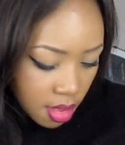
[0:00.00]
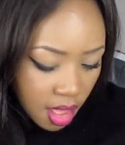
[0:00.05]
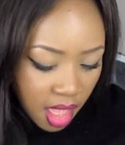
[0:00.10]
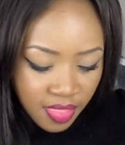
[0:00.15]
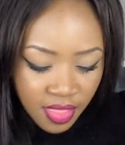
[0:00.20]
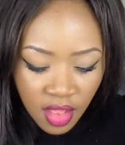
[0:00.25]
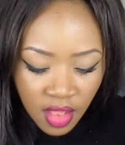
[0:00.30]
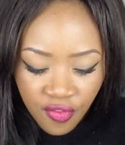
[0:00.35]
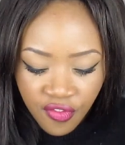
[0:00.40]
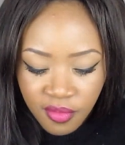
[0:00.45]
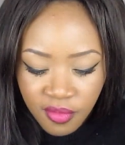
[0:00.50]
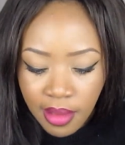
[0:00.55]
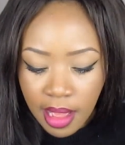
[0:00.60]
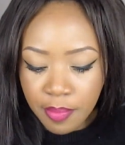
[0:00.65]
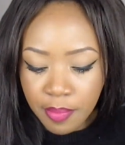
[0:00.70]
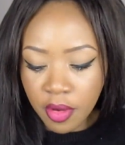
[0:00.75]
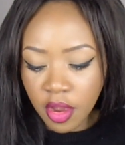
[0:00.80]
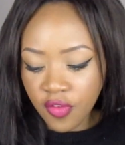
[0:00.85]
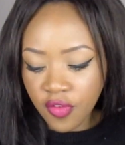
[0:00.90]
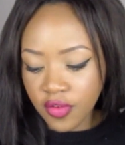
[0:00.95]
And then for my
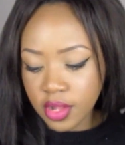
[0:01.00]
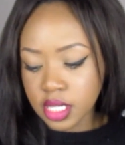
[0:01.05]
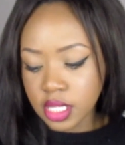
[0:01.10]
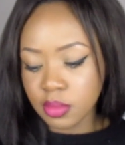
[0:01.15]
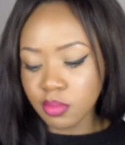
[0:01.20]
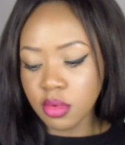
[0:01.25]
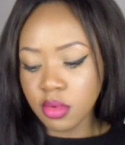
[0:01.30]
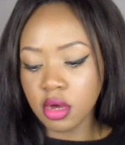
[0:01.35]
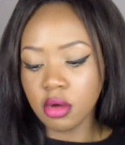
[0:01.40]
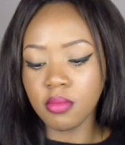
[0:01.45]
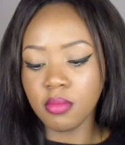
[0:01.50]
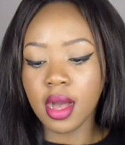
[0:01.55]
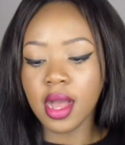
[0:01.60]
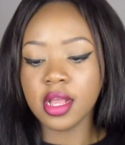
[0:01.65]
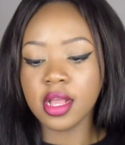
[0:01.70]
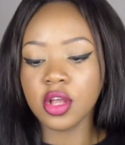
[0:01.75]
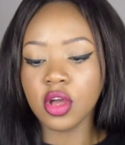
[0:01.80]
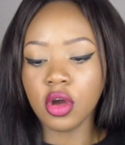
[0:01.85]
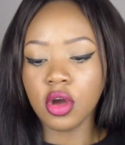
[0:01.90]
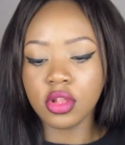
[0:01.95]
boyfriend's mum,
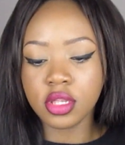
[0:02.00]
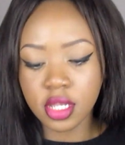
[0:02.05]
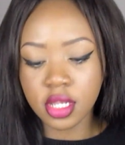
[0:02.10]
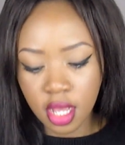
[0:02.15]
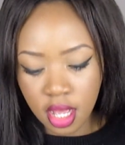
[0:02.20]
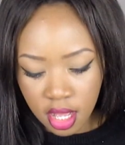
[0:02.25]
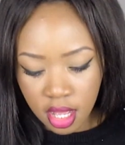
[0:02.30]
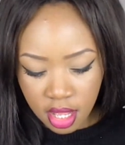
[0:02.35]
I got